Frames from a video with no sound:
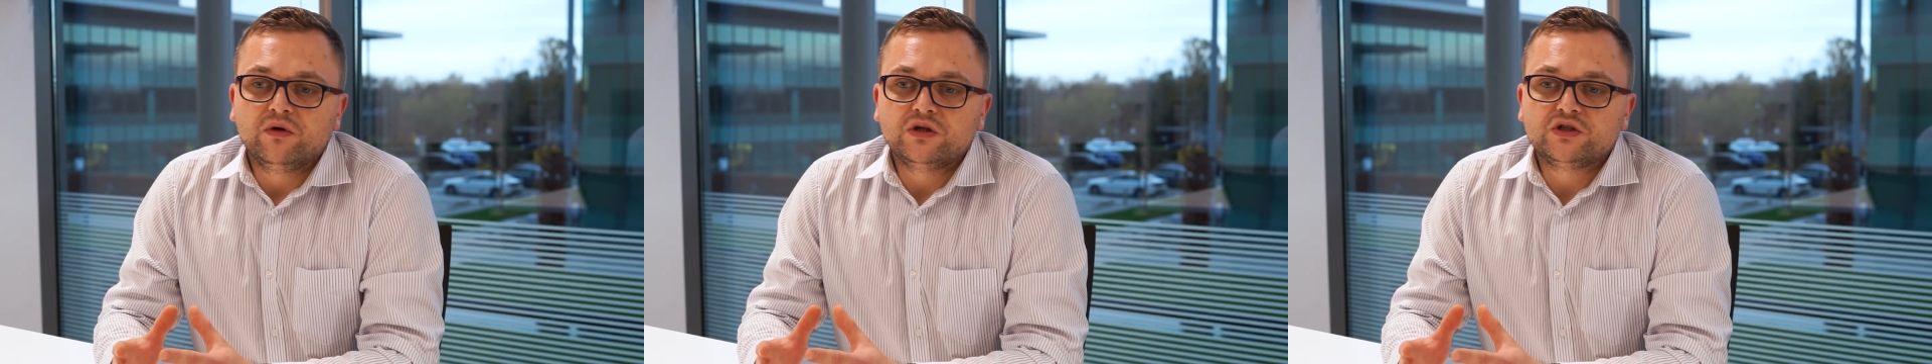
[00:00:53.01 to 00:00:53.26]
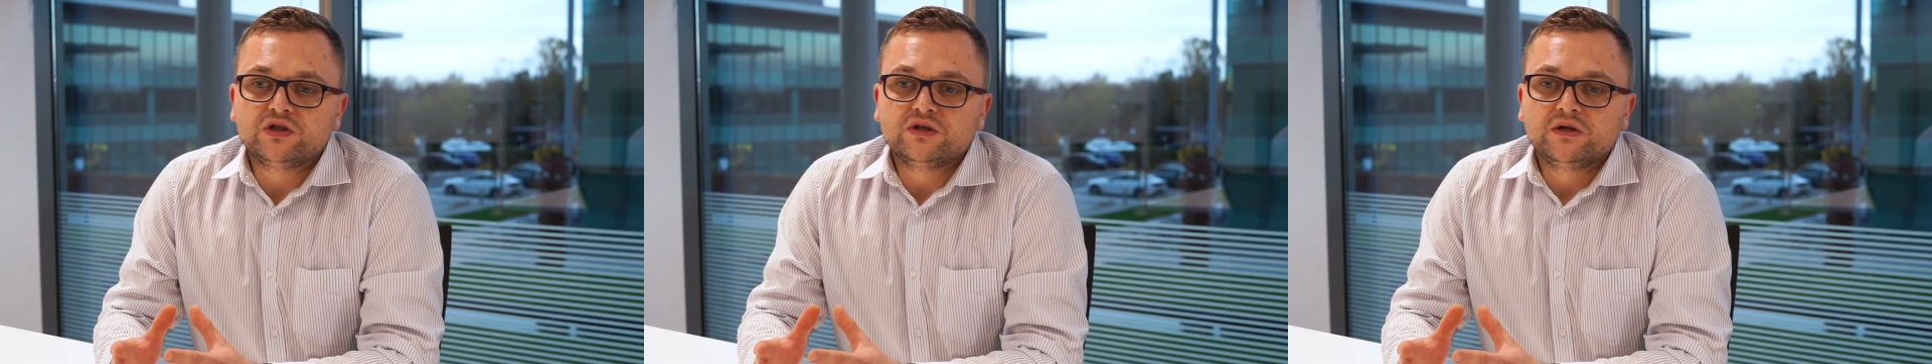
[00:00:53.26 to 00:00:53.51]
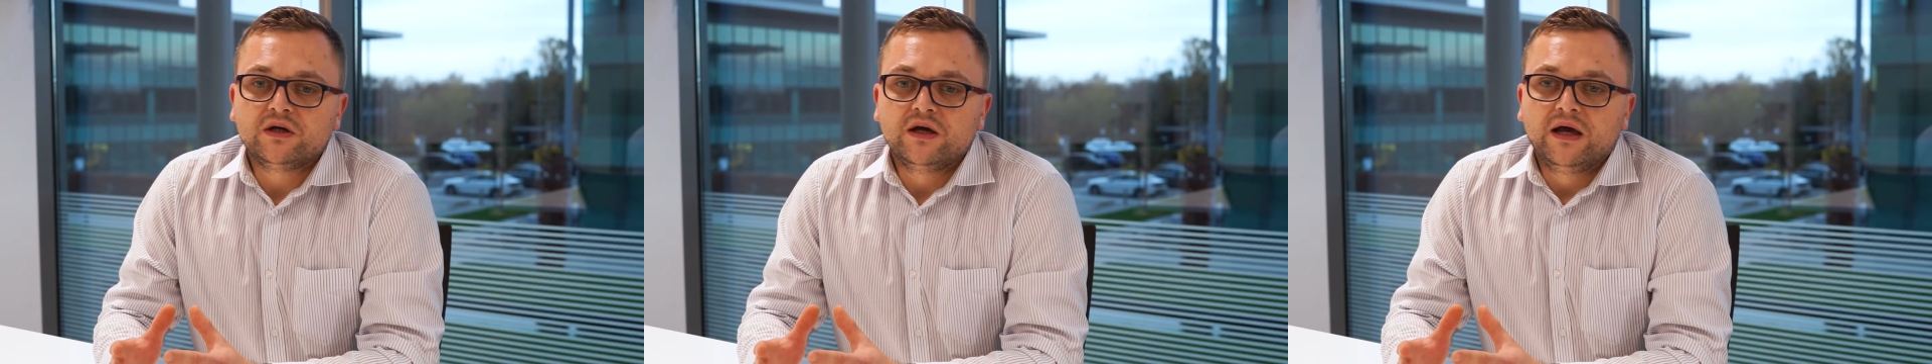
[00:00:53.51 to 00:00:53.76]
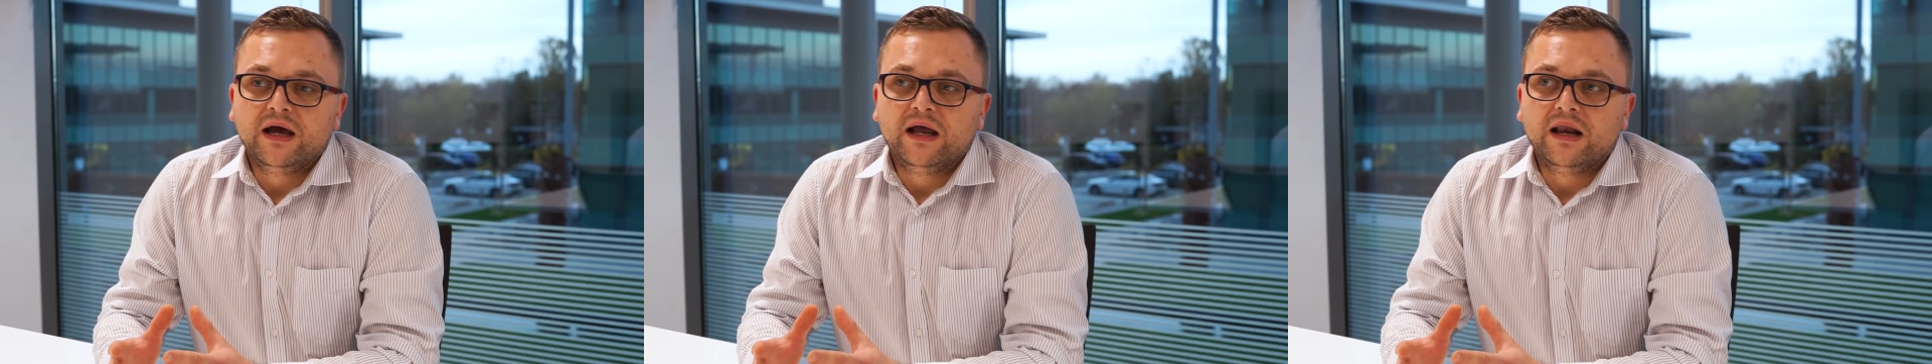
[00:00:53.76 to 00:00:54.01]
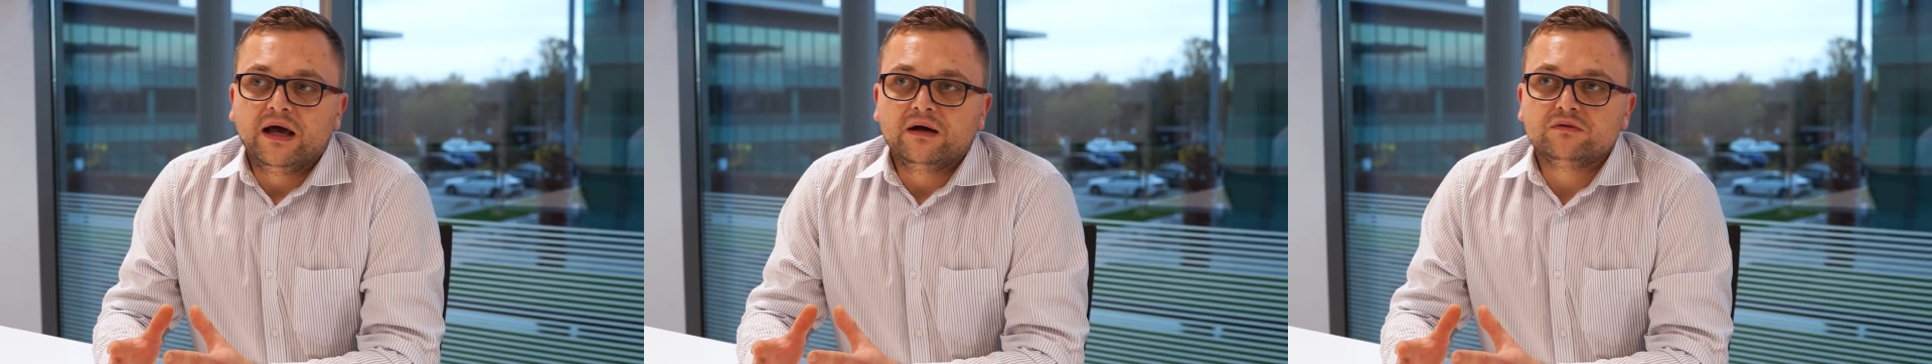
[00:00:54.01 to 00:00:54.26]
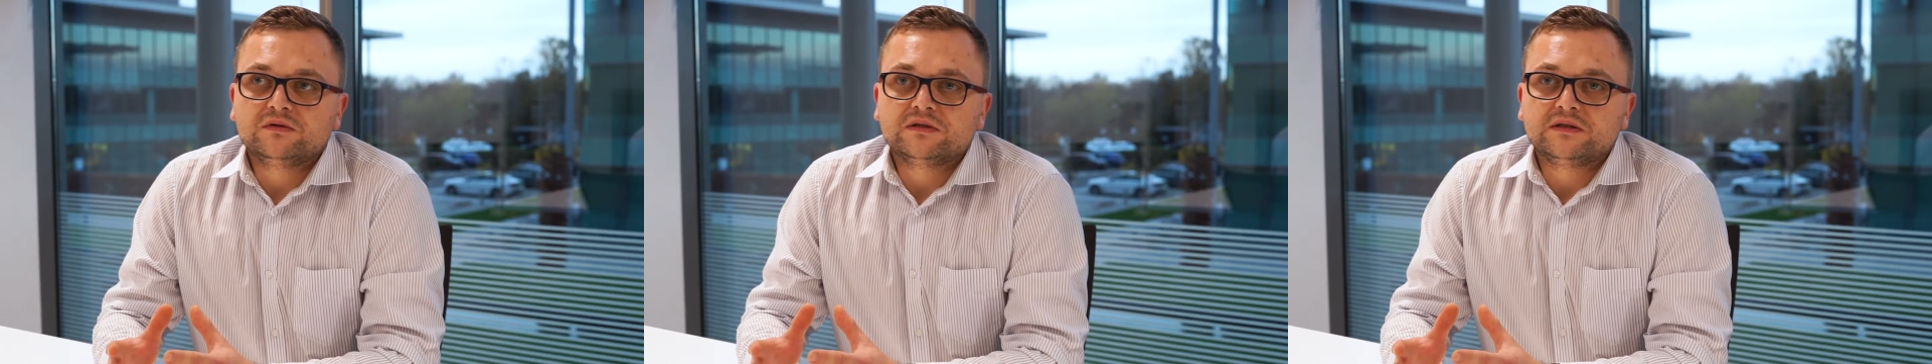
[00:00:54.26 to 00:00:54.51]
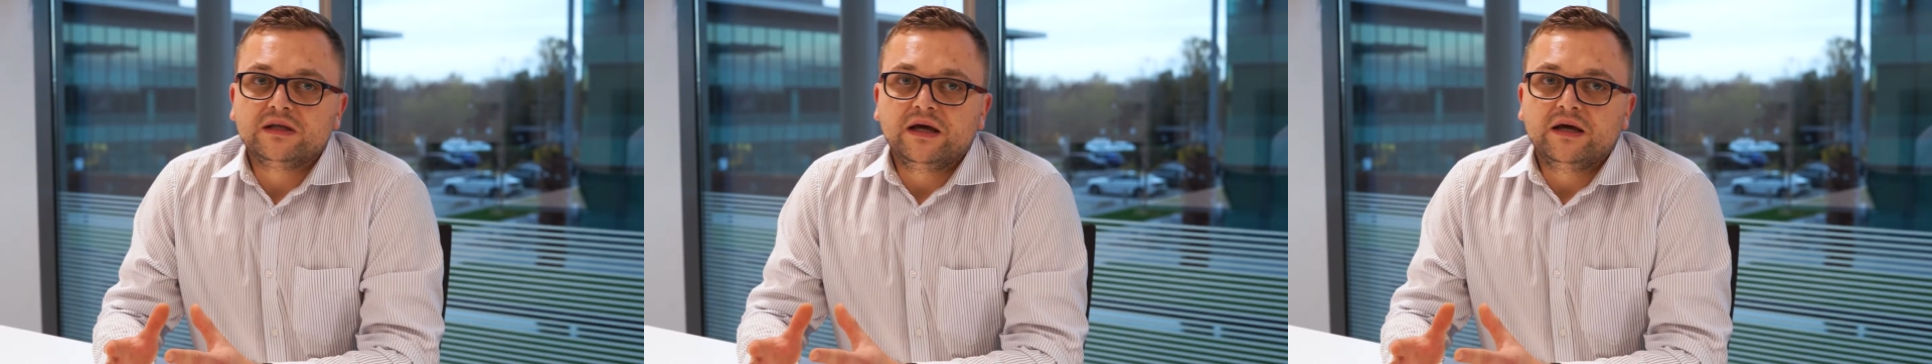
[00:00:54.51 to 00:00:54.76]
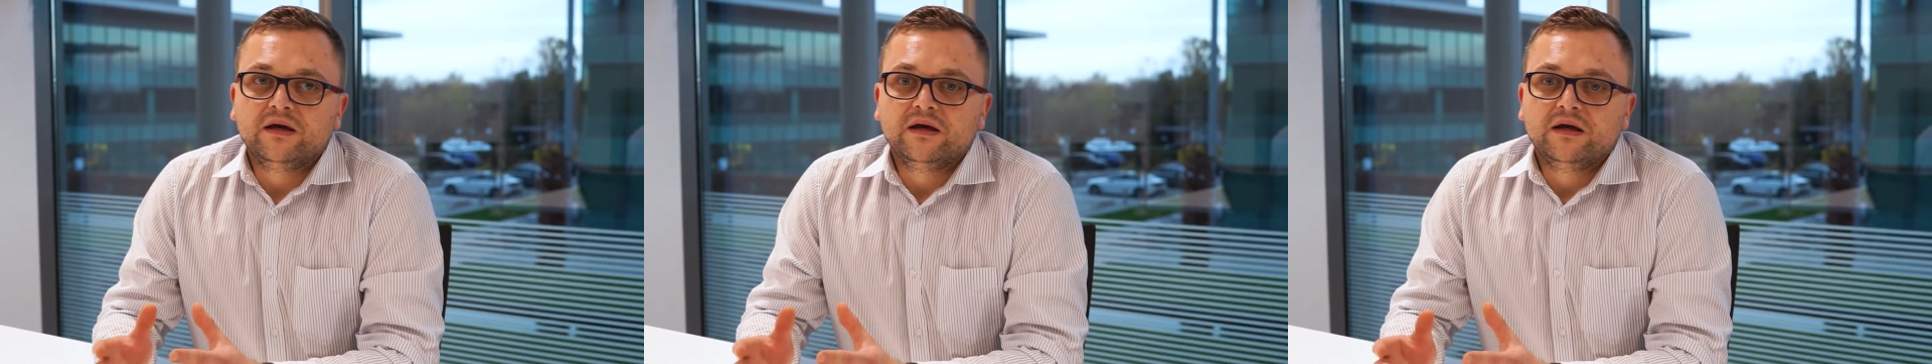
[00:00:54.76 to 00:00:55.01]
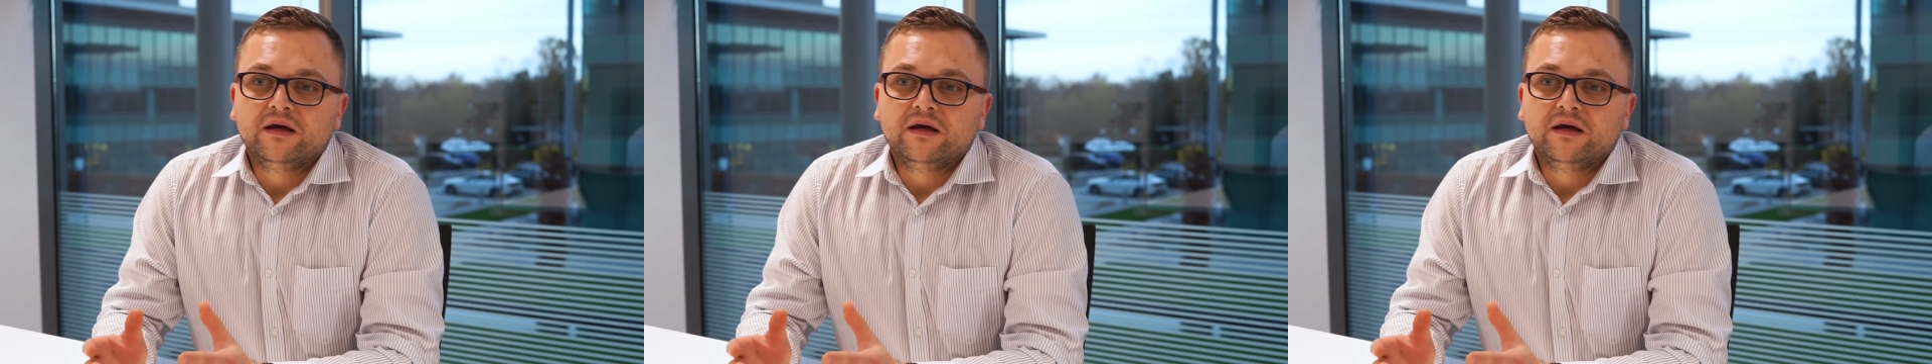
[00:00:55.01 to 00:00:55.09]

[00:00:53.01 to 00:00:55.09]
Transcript: which allows the